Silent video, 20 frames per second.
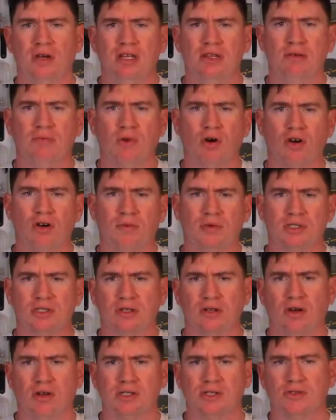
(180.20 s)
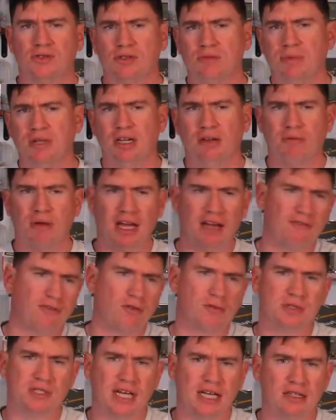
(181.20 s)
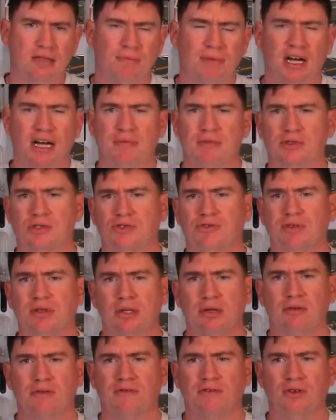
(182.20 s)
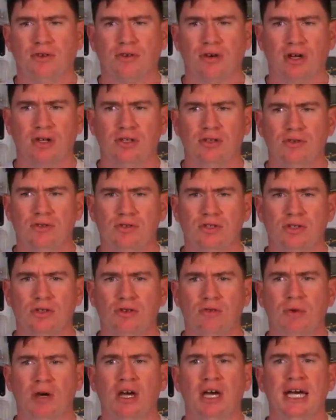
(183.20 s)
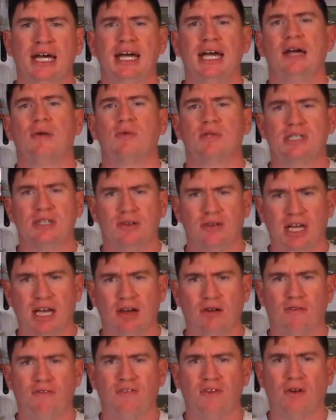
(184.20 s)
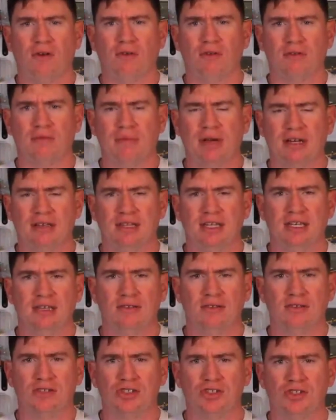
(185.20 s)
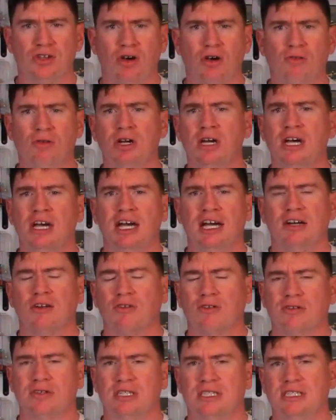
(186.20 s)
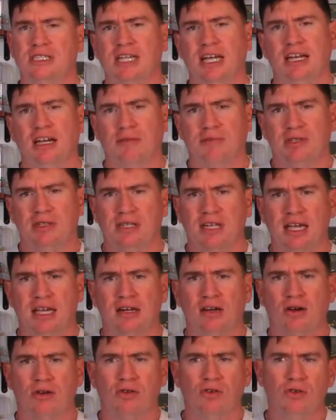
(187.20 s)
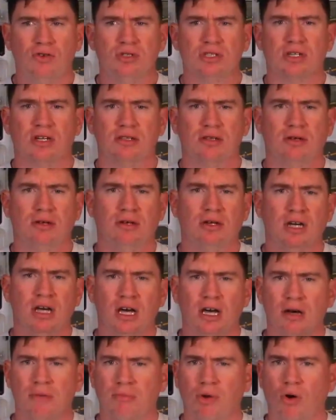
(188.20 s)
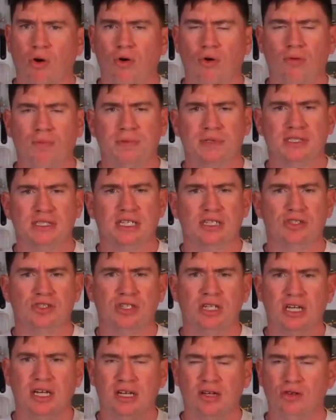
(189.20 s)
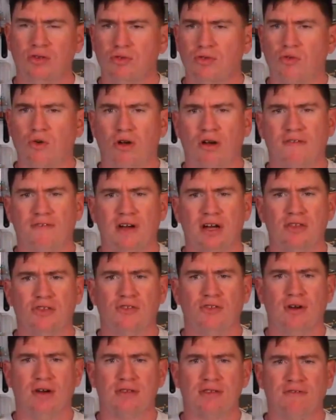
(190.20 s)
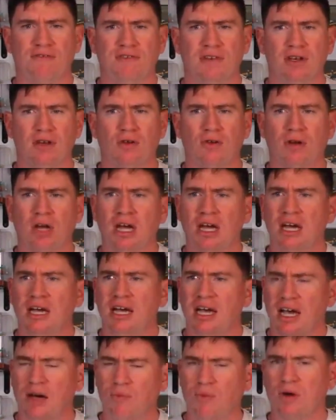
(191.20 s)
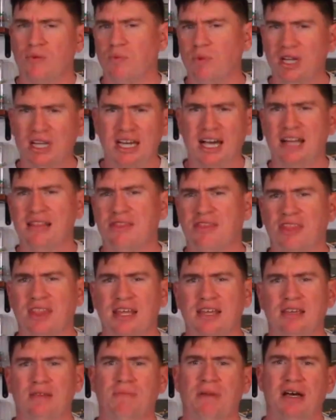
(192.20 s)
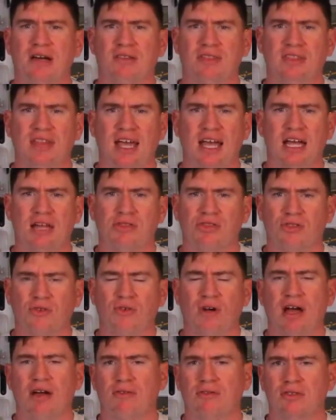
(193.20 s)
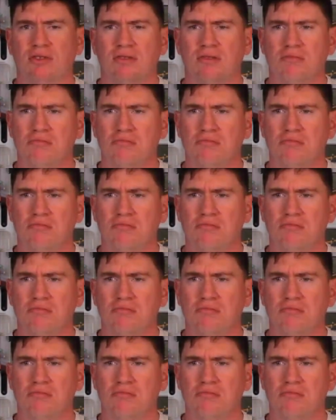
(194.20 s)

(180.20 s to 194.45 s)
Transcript: In the Marbles on all social media platforms at the bottom of the screen, or if you're on YouTube. And we'll tell you how to follow them at the end of the show in order to stay up to date on who's on the pole position and who qualified throughout the field, and what we kind of think about that throughout